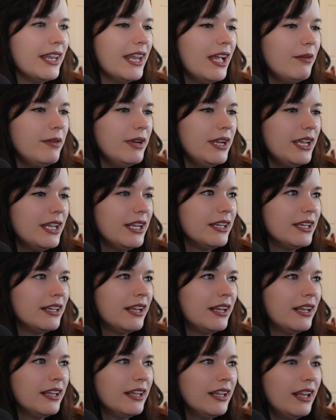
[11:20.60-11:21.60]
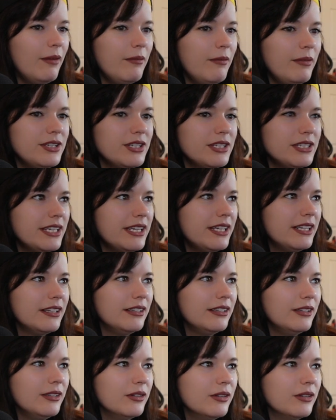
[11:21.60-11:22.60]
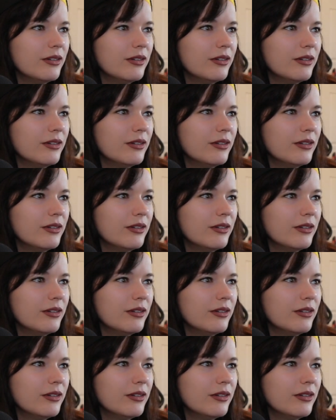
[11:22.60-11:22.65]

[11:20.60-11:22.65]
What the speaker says: now we're just getting a little